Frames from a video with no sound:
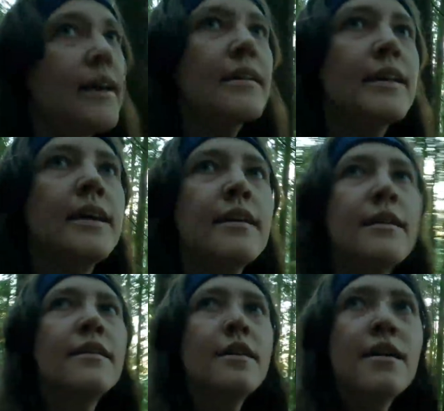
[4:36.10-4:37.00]
and
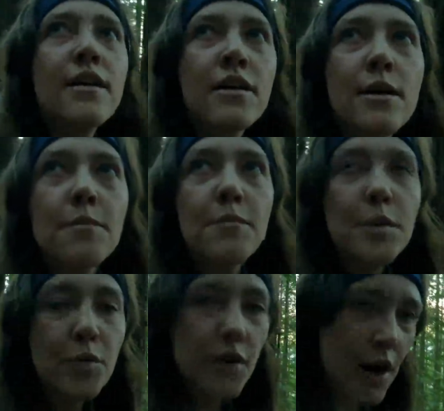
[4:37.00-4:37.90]
be
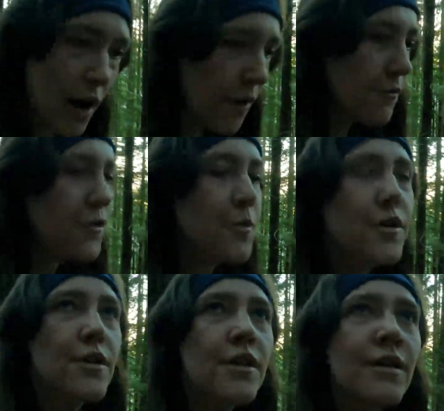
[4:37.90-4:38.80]
more
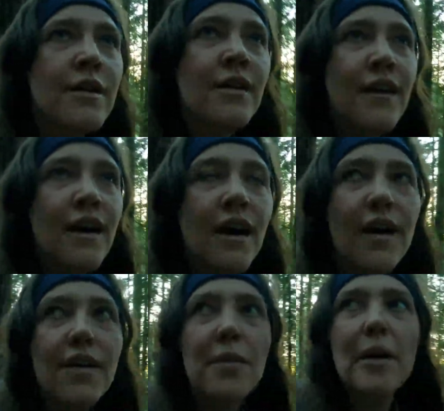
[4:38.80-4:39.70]
comfortable
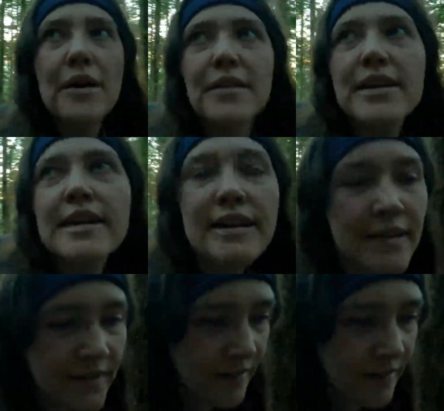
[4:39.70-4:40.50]
on the mountain.